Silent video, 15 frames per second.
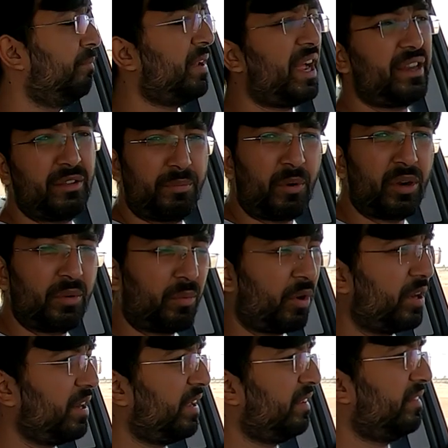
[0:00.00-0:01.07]
blind spot
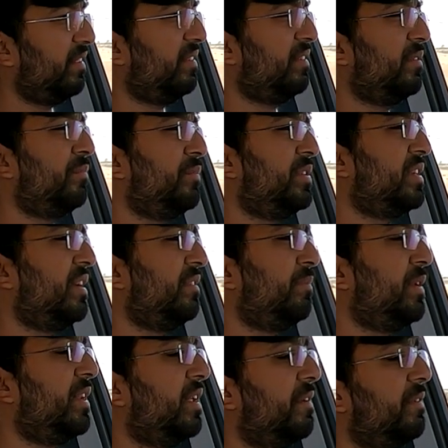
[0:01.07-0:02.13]
warning system which has
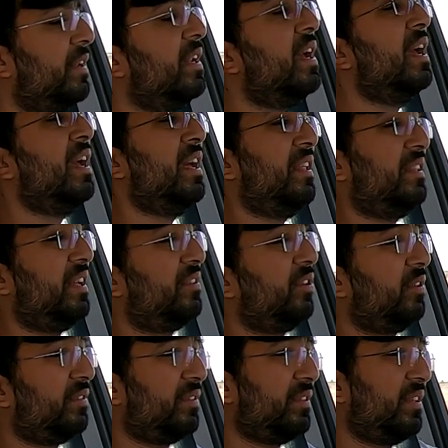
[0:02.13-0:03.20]
been given there's
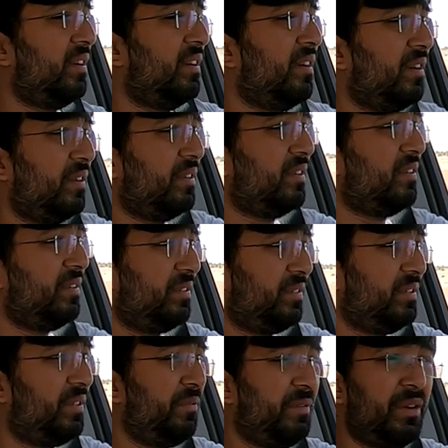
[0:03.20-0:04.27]
also the
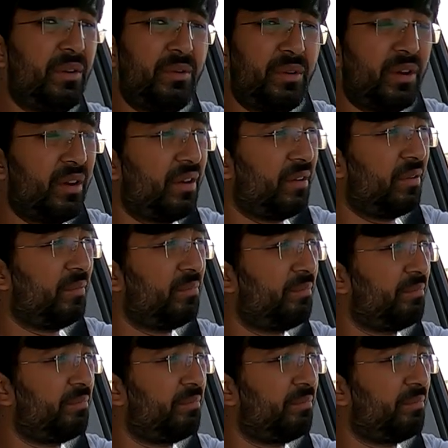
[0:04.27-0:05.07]
different uh,